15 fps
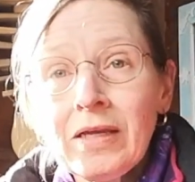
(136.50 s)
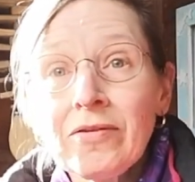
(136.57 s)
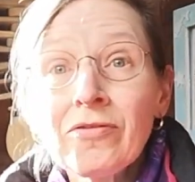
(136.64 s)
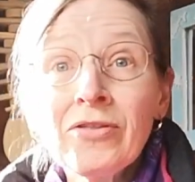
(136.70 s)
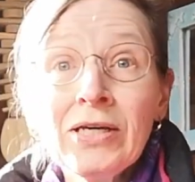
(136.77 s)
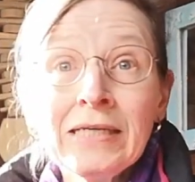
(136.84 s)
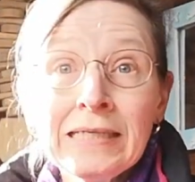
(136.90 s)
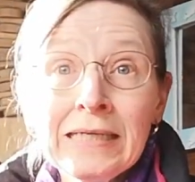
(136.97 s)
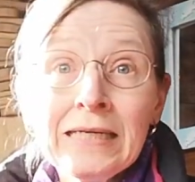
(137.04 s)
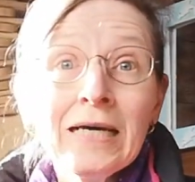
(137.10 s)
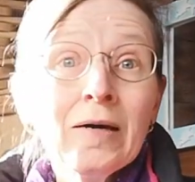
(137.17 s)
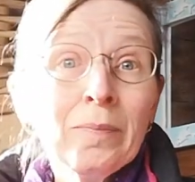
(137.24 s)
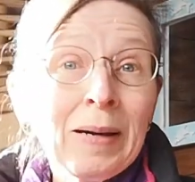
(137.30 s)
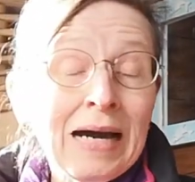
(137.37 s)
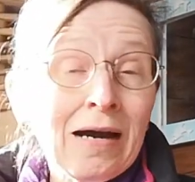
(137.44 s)
Thinking
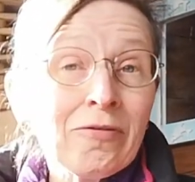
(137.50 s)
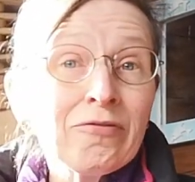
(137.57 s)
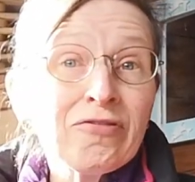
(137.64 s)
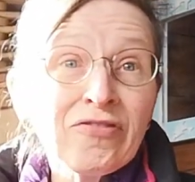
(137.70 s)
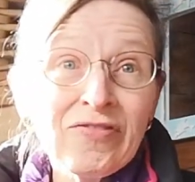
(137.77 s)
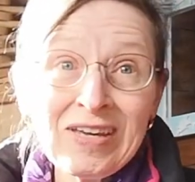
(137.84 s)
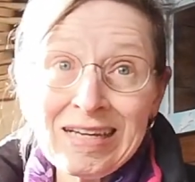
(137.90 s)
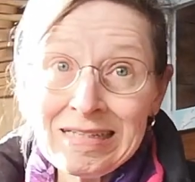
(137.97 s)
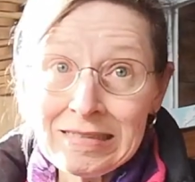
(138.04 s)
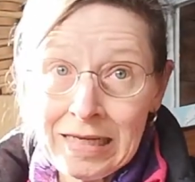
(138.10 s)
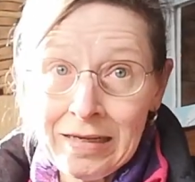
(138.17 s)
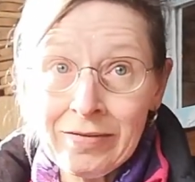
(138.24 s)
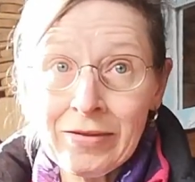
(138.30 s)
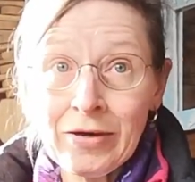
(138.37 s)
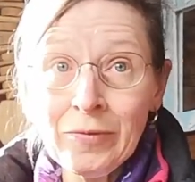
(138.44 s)
about
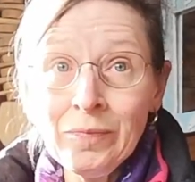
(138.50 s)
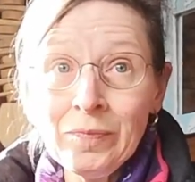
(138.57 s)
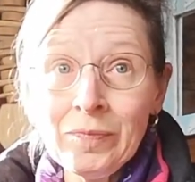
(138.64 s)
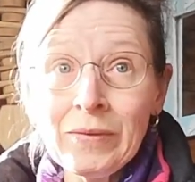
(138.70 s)
feeding them,